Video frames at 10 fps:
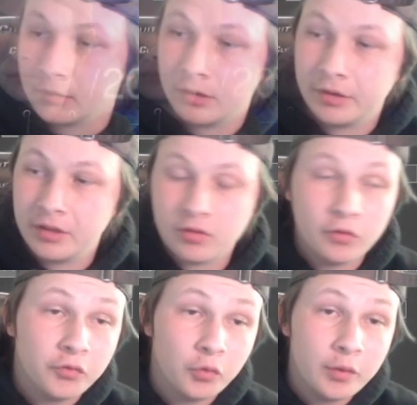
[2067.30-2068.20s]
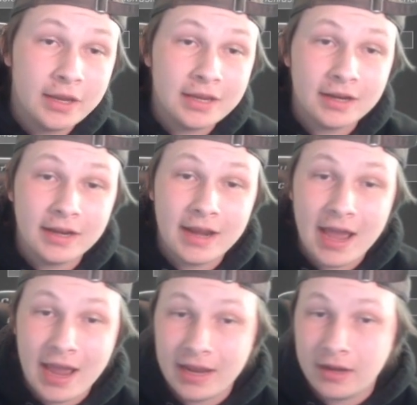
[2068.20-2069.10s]
Alrighty, so for week
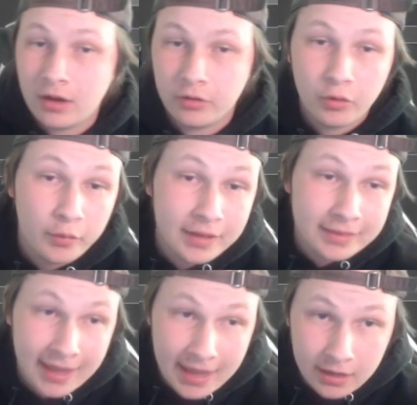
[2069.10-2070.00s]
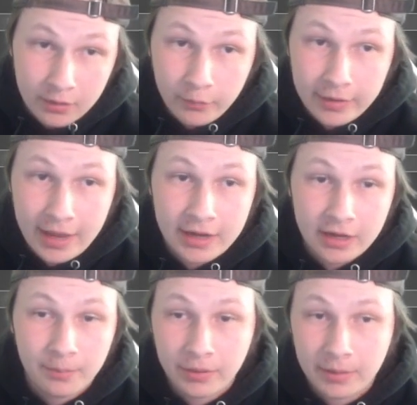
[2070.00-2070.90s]
nine, or no, week 10, we ended
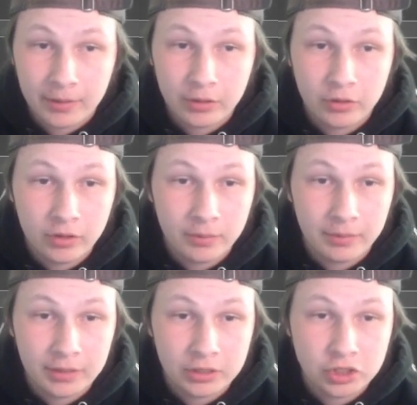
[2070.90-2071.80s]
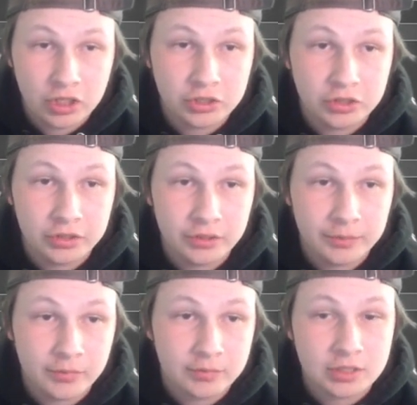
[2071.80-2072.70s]
up playing my good buddy John Jr. Let me
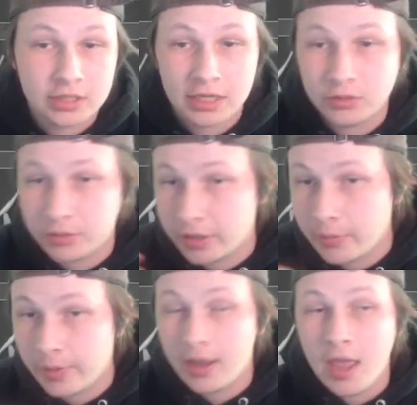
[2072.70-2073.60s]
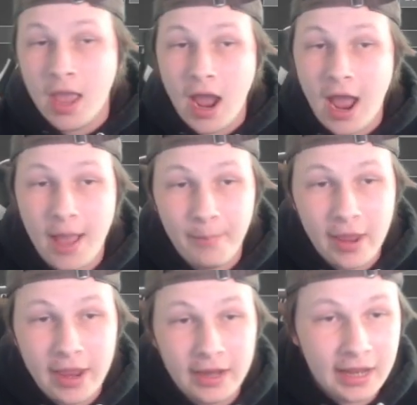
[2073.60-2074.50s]
switch sides really quick. Uh,
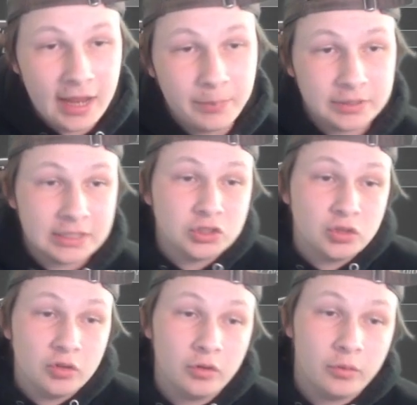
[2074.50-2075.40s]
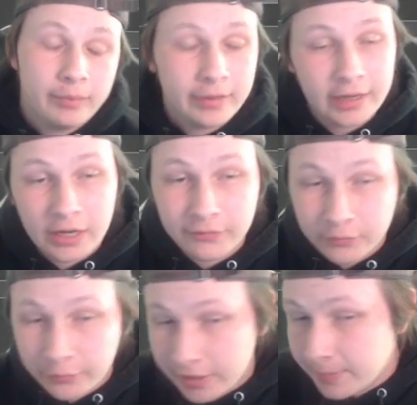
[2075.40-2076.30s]
in a potential playoff
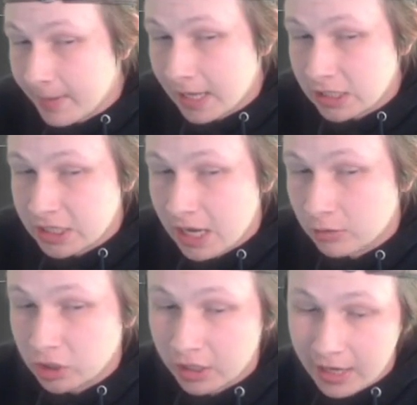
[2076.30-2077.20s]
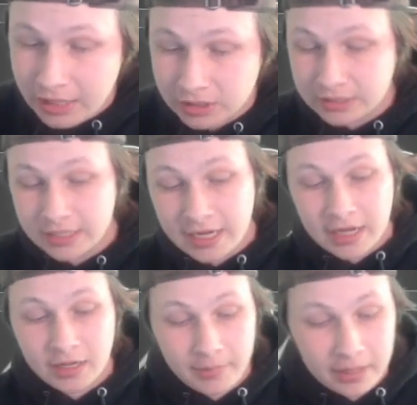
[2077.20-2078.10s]
rematch. Now, John actually didn't
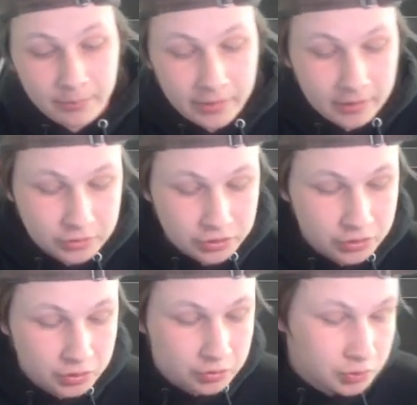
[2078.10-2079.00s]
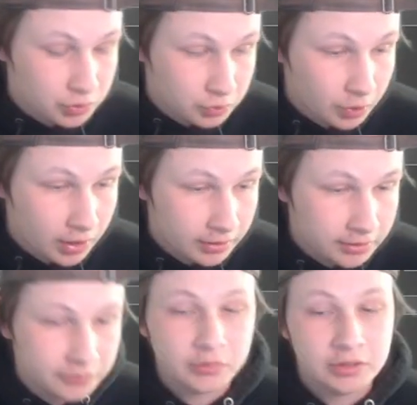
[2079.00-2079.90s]
end up making playoffs just due to uh,
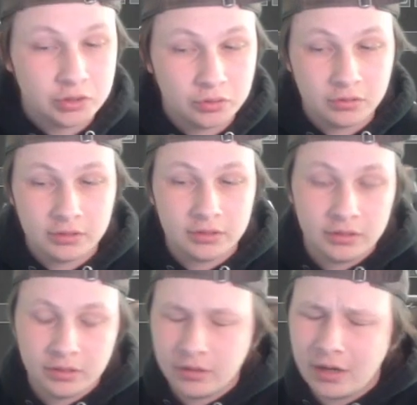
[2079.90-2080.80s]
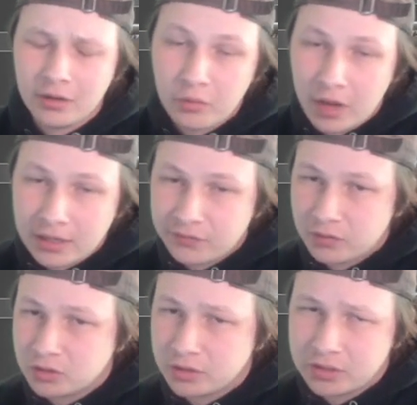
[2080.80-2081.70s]
differential and not no not
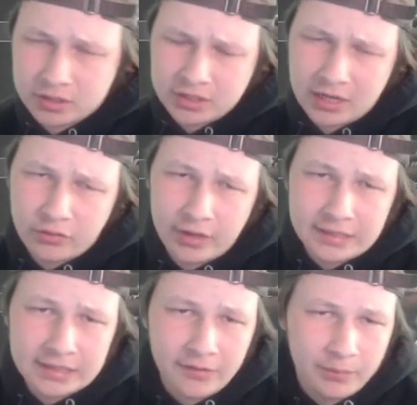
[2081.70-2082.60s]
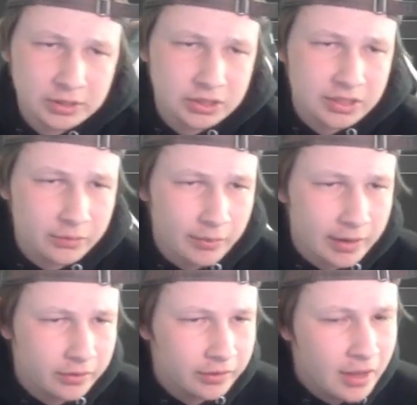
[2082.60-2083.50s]
differential because he had crazy diff, but just like
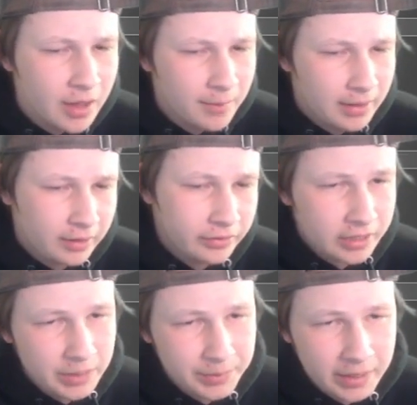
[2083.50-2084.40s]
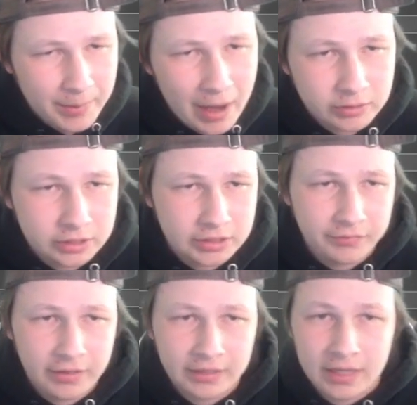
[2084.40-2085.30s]
record, really keeping him out and stuff
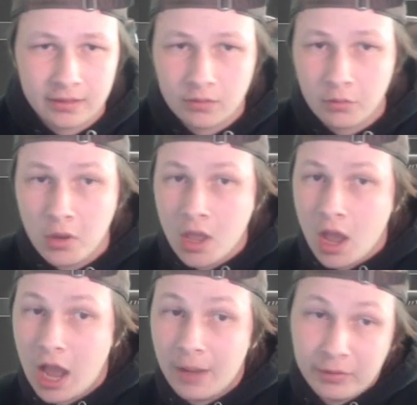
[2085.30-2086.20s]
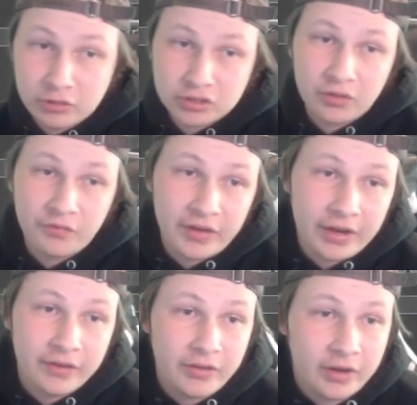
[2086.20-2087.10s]
like that. So uh, there was still a
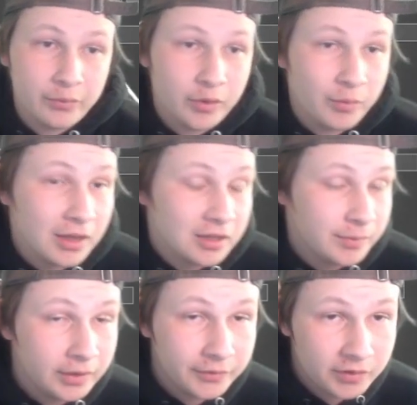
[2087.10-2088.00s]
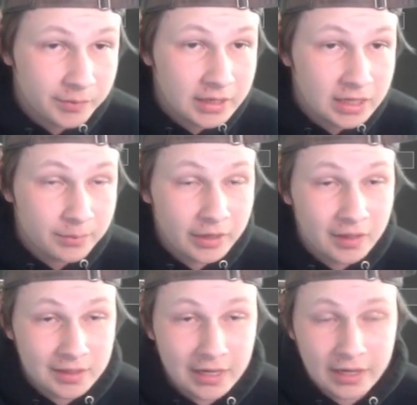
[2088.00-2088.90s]
very very real possibility of us meeting in
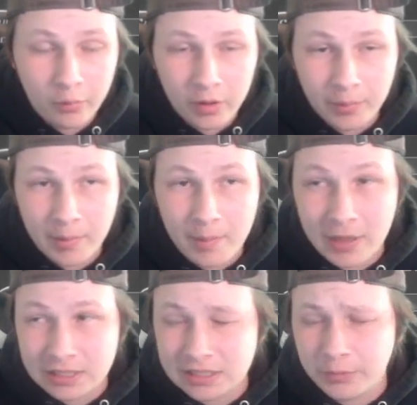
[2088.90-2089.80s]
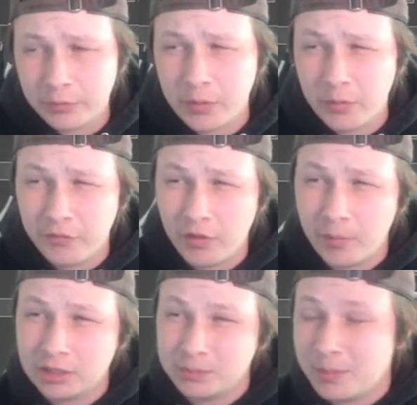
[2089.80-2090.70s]
playoffs, and I didn't want to bring my best team and really reveal
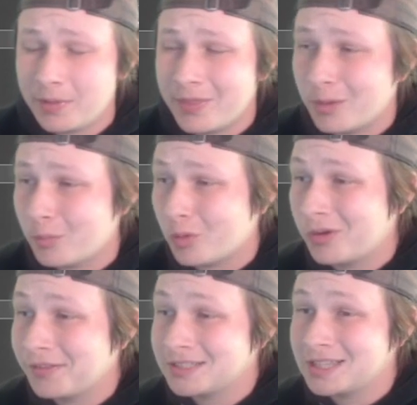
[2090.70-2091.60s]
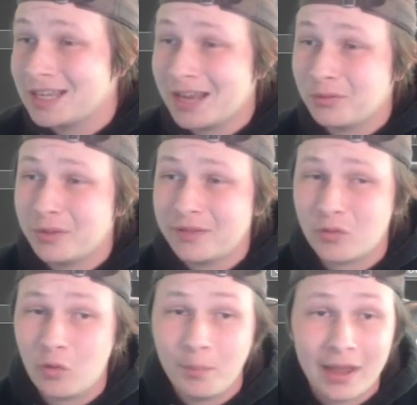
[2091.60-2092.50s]
much. But being that I'm recording this late, I don't really have to
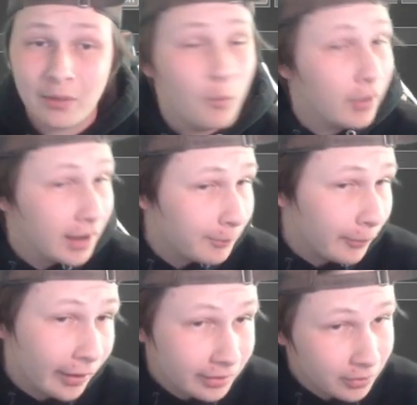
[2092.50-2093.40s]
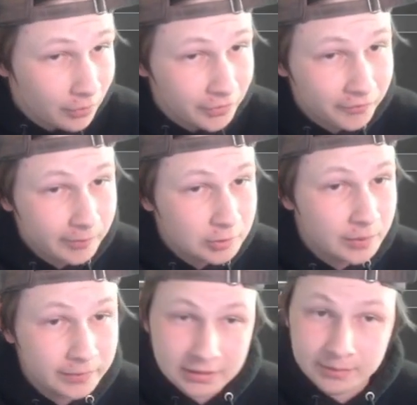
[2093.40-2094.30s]
hold back on what I brought, so I'll definitely be
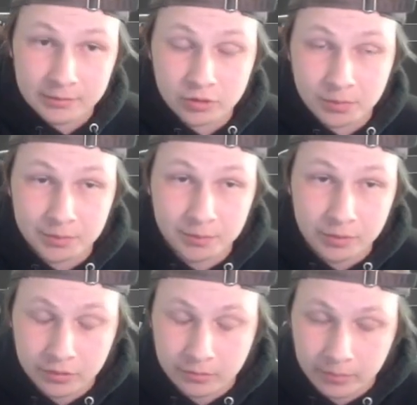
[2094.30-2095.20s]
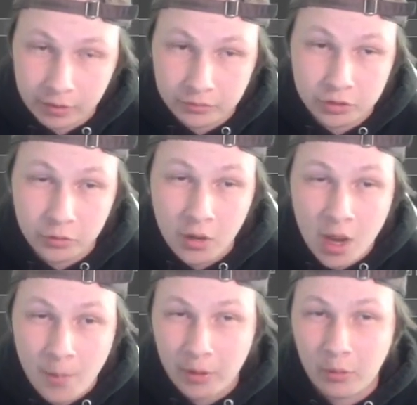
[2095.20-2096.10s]
dropping this team in the description below too.
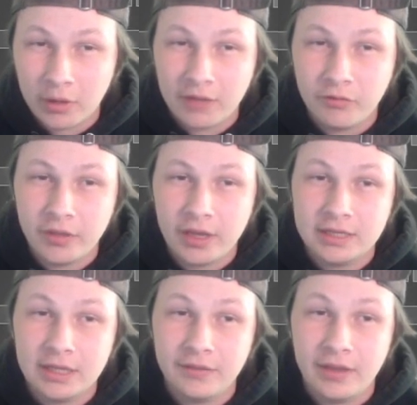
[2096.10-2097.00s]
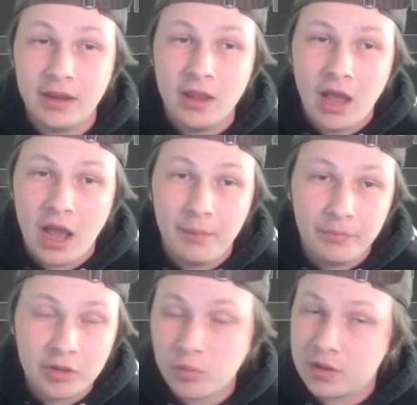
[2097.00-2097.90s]
But I want to give you the idea that um,
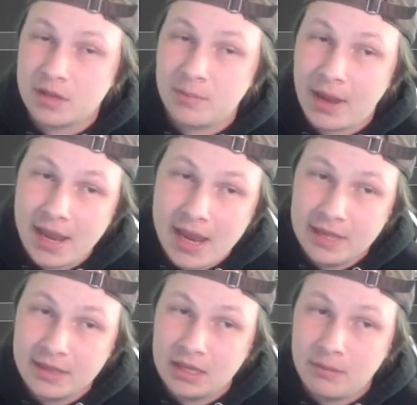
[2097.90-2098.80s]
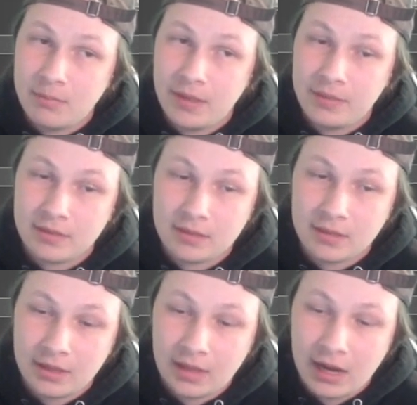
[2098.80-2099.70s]
this wasn't my A team in the sense
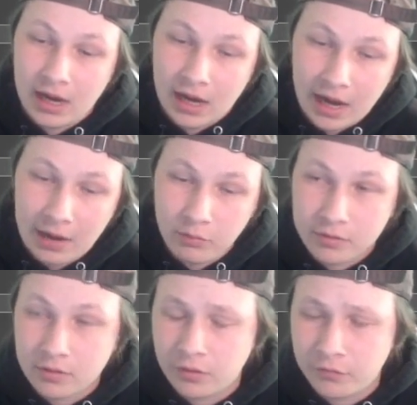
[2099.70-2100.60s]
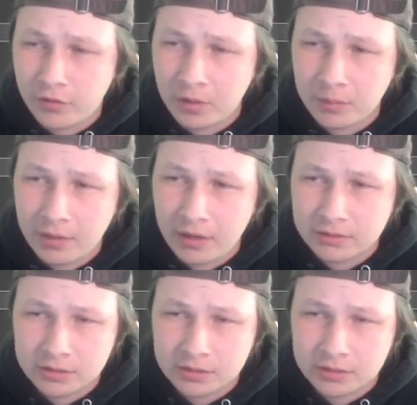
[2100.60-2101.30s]
that I was confirmed playoffs at